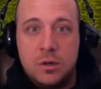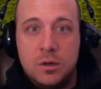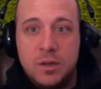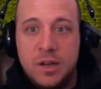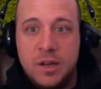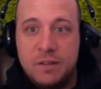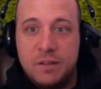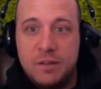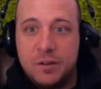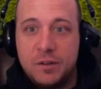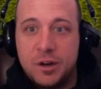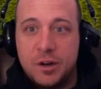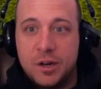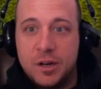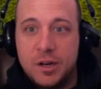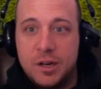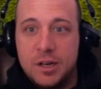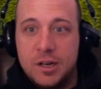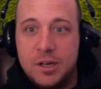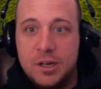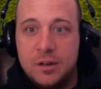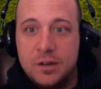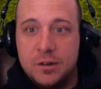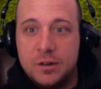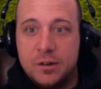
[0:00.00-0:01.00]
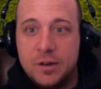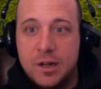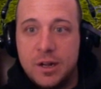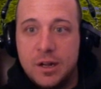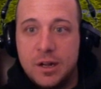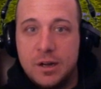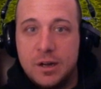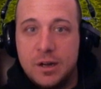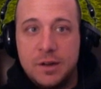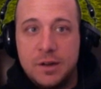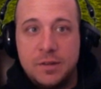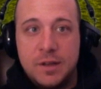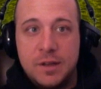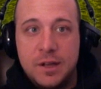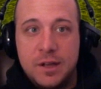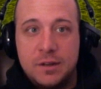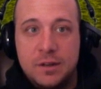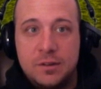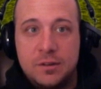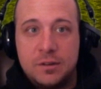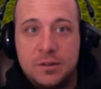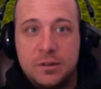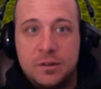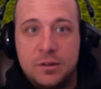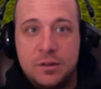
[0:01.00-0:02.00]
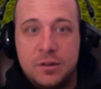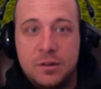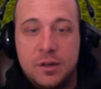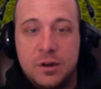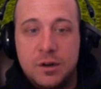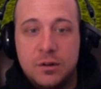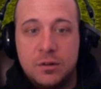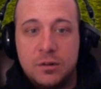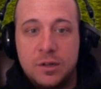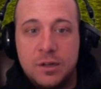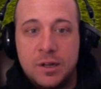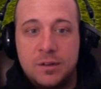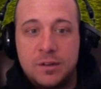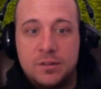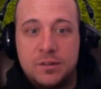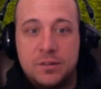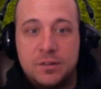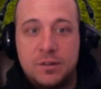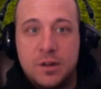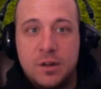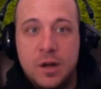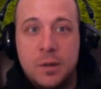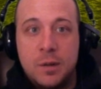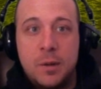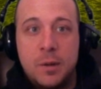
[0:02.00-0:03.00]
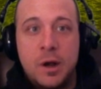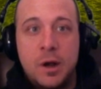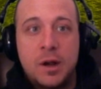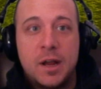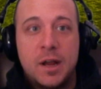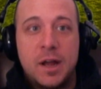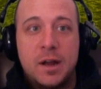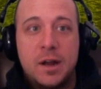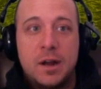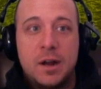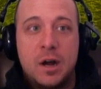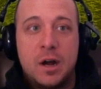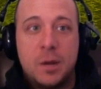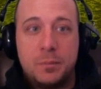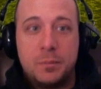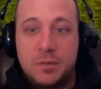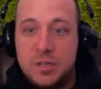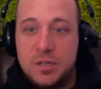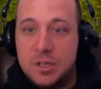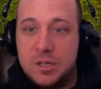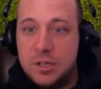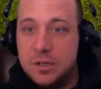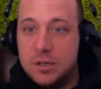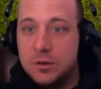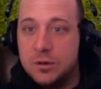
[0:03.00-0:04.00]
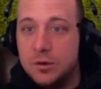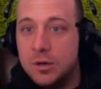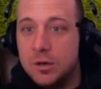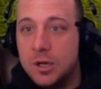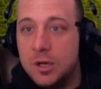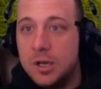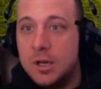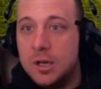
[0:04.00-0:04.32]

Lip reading: if they're going to get healed or not, and that's, you know, that's again up to you.